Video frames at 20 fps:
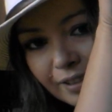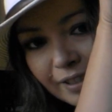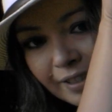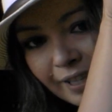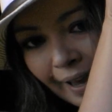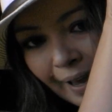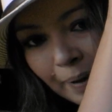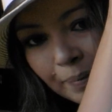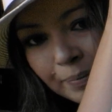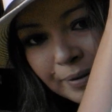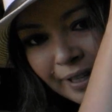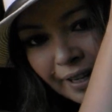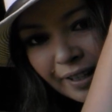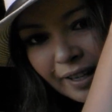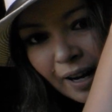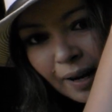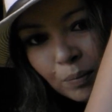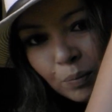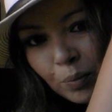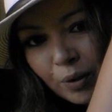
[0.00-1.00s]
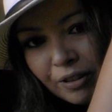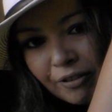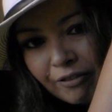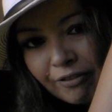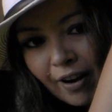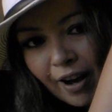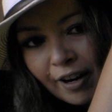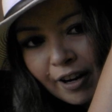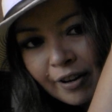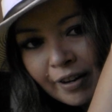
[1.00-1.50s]
tabs that come with
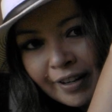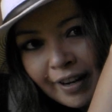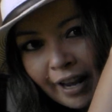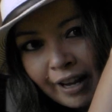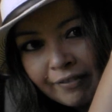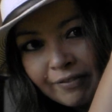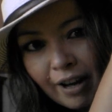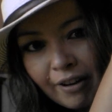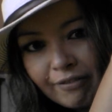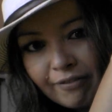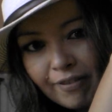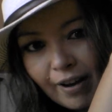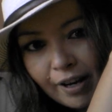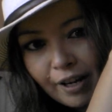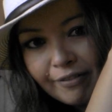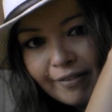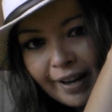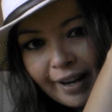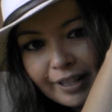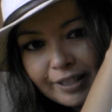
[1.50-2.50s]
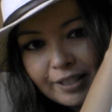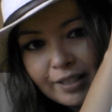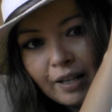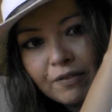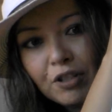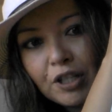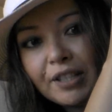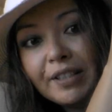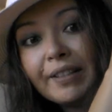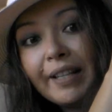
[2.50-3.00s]
an A5 Filofax, and
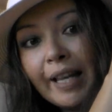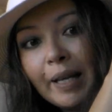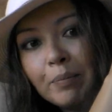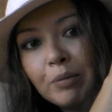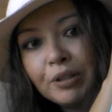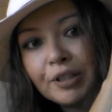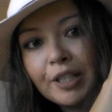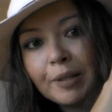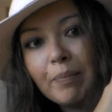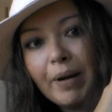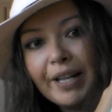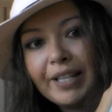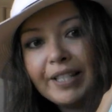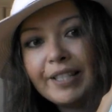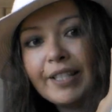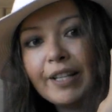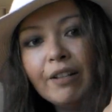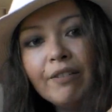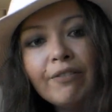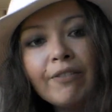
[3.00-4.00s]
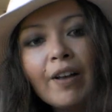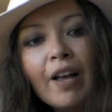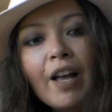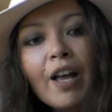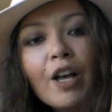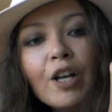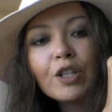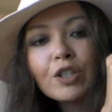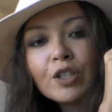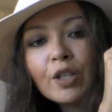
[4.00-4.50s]
I've just labeled them myself.
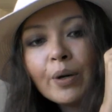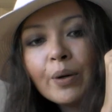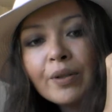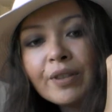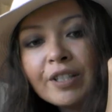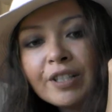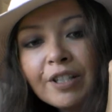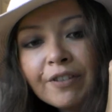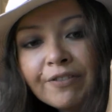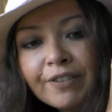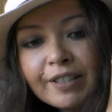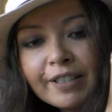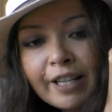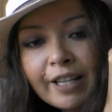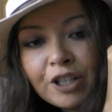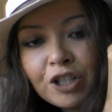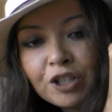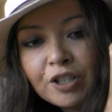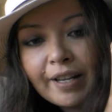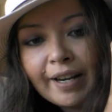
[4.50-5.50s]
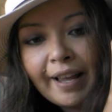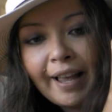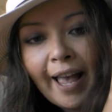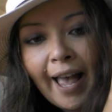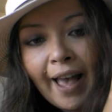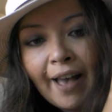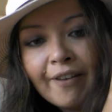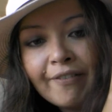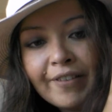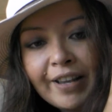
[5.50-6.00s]
So the different sections that I
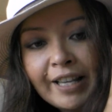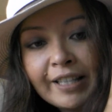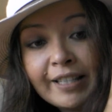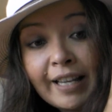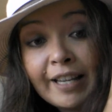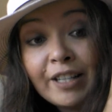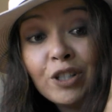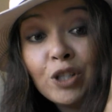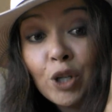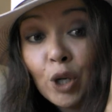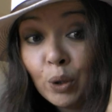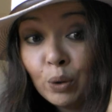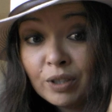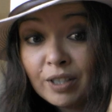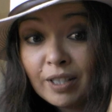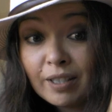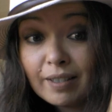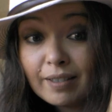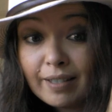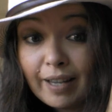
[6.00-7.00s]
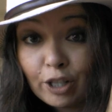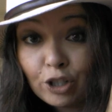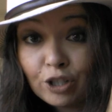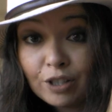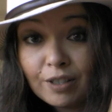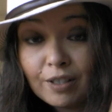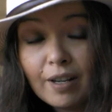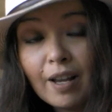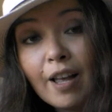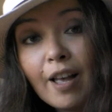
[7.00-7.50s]
have is a notes
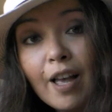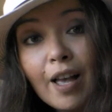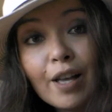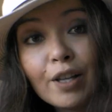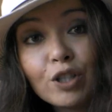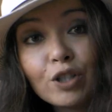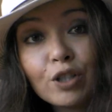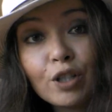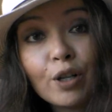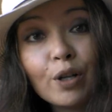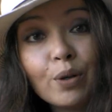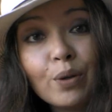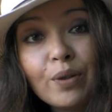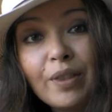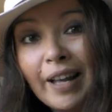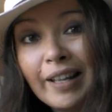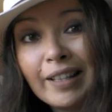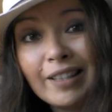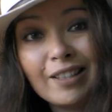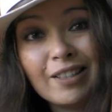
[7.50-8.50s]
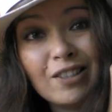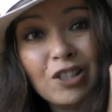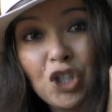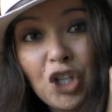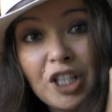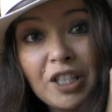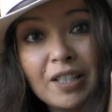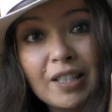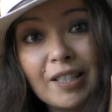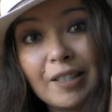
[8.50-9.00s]
section. So that's
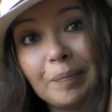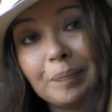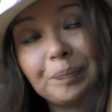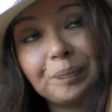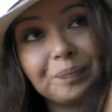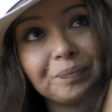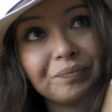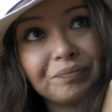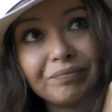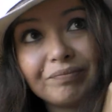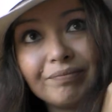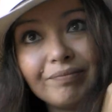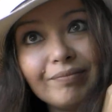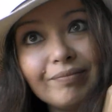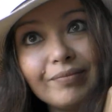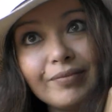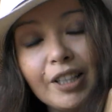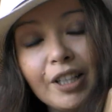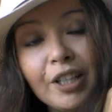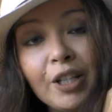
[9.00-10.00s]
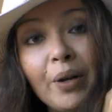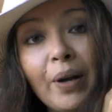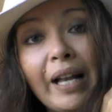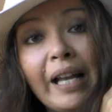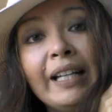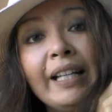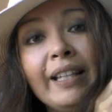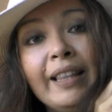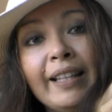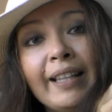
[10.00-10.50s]
just, you know,
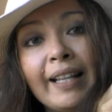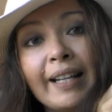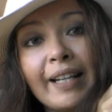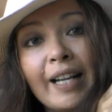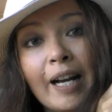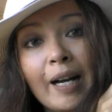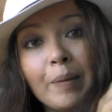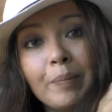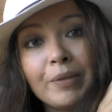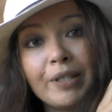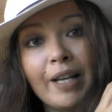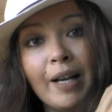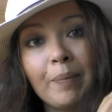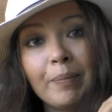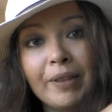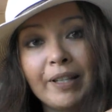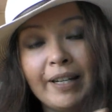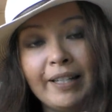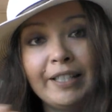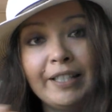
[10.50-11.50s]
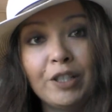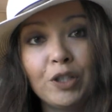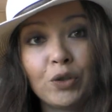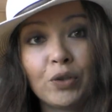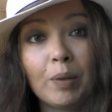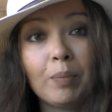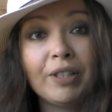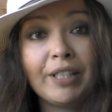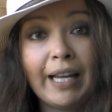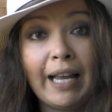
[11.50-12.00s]
anything that comes up that I need to
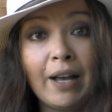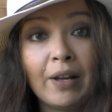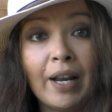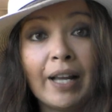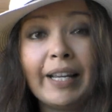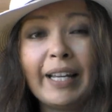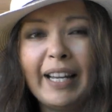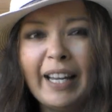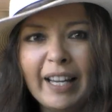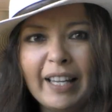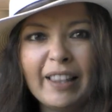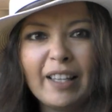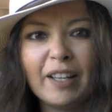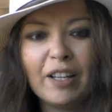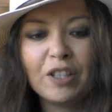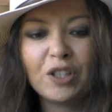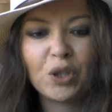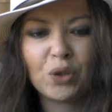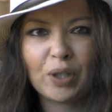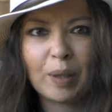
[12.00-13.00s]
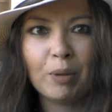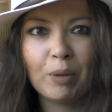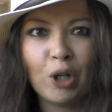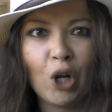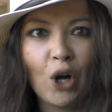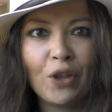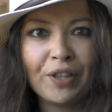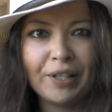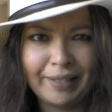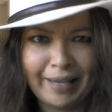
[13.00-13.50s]
scribble down, I either
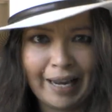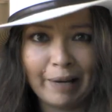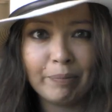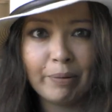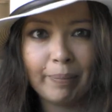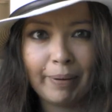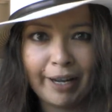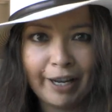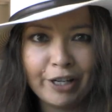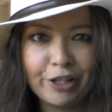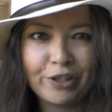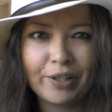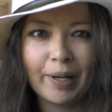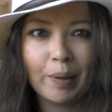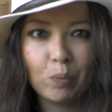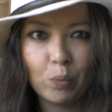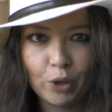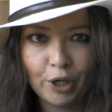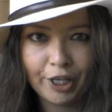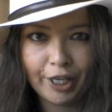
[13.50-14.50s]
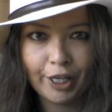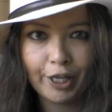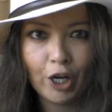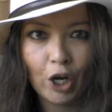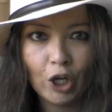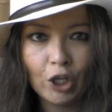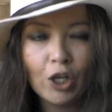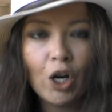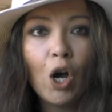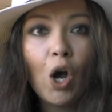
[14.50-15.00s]
scribble on the day per page that I'm working
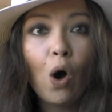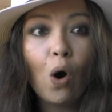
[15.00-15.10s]
on,